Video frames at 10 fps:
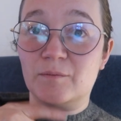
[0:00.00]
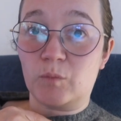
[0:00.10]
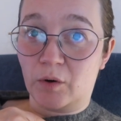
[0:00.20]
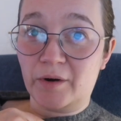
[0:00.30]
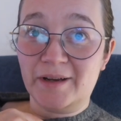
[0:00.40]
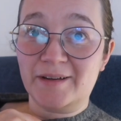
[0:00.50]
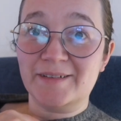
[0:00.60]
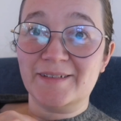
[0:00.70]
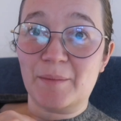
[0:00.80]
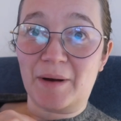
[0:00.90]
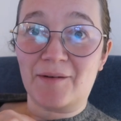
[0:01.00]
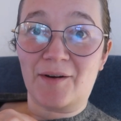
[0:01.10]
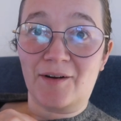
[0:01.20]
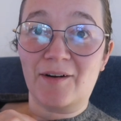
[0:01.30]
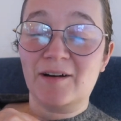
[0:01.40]
worried about
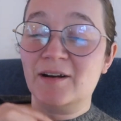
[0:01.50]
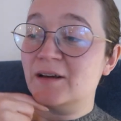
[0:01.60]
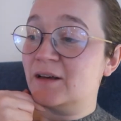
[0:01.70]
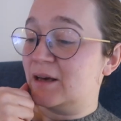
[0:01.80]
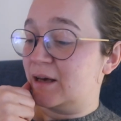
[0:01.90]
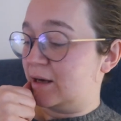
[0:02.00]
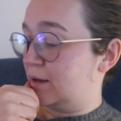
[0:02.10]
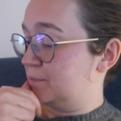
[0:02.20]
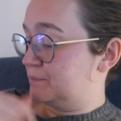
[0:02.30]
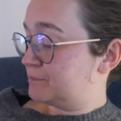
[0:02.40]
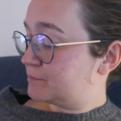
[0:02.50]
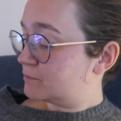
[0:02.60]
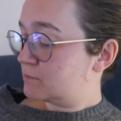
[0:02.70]
her, um,